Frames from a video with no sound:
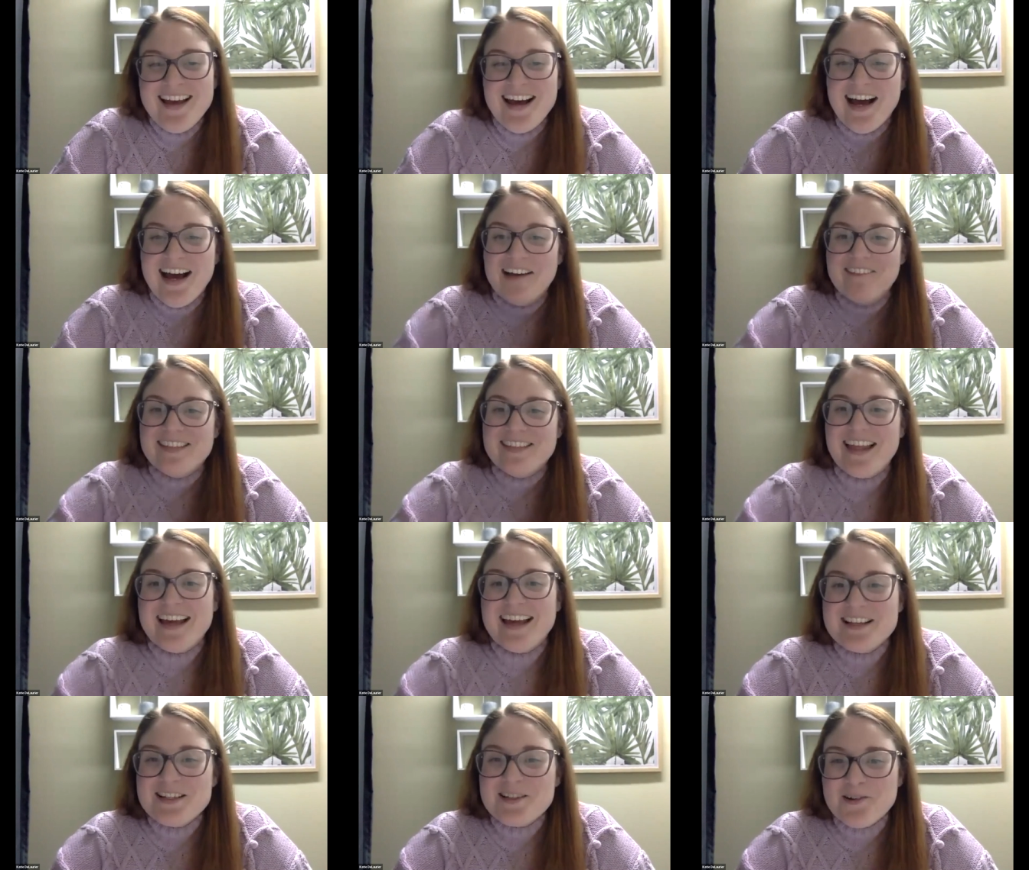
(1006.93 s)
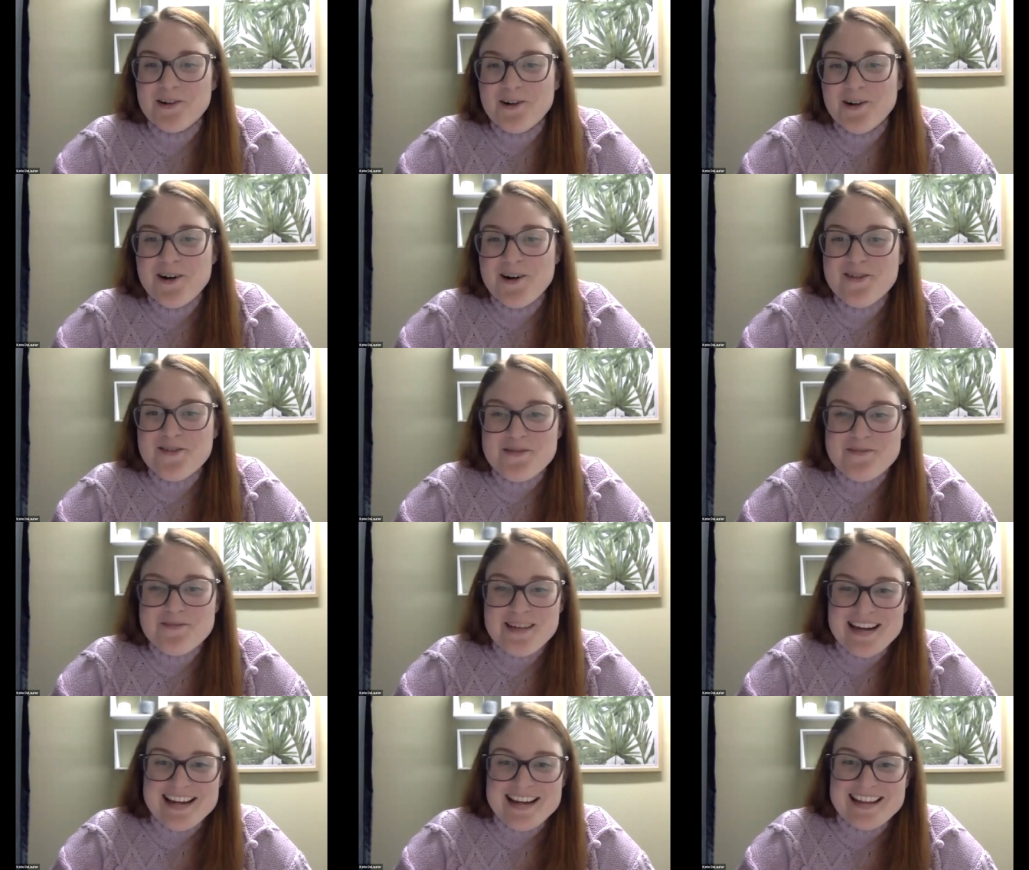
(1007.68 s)
And that is all from
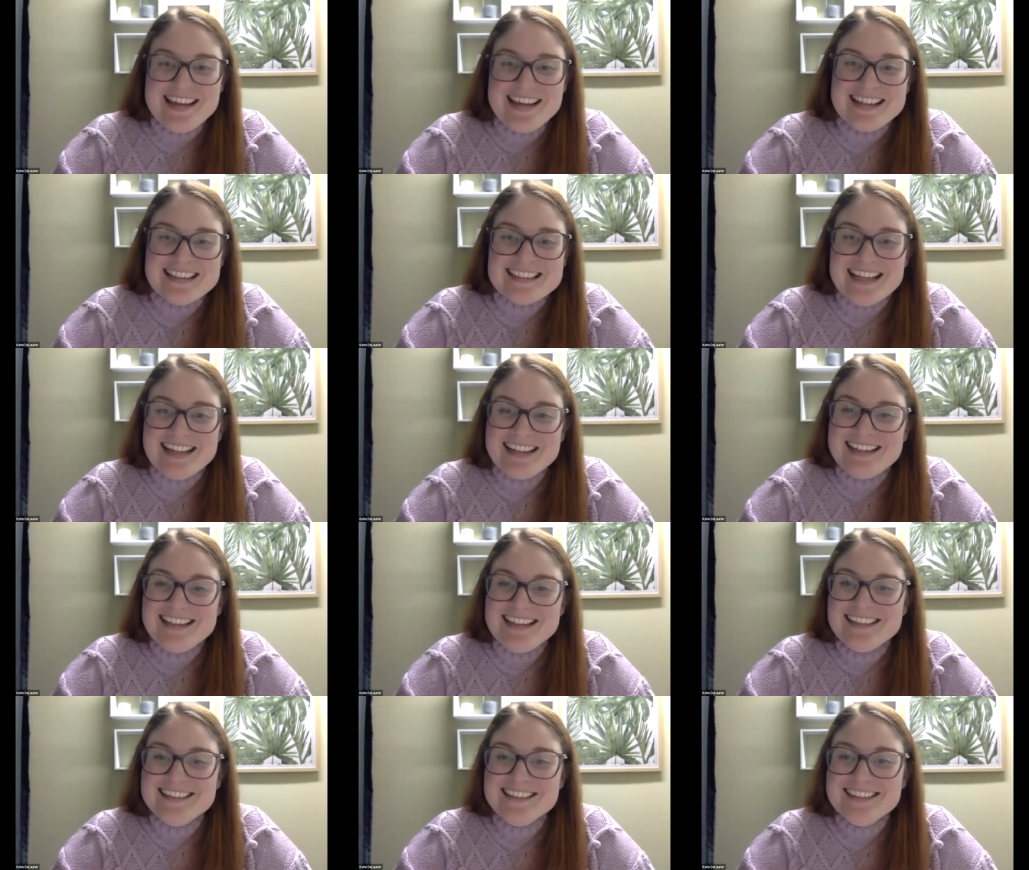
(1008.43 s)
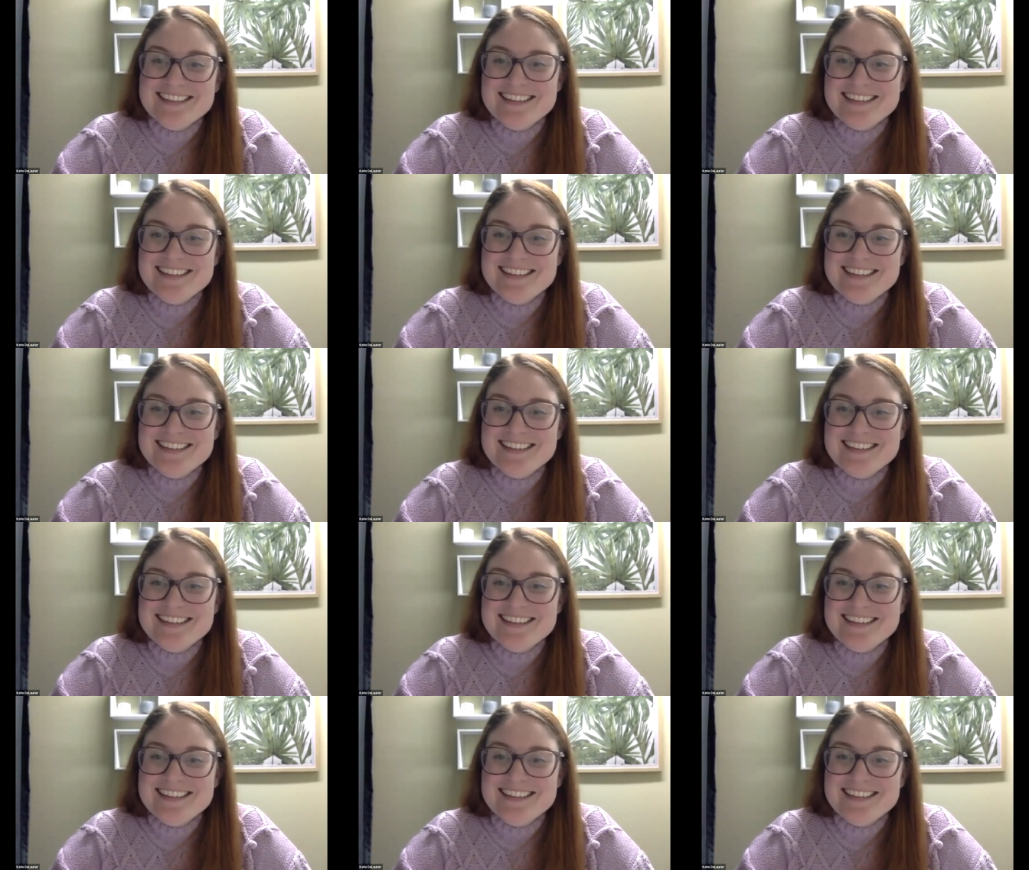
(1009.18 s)
me. Thanks, Sally.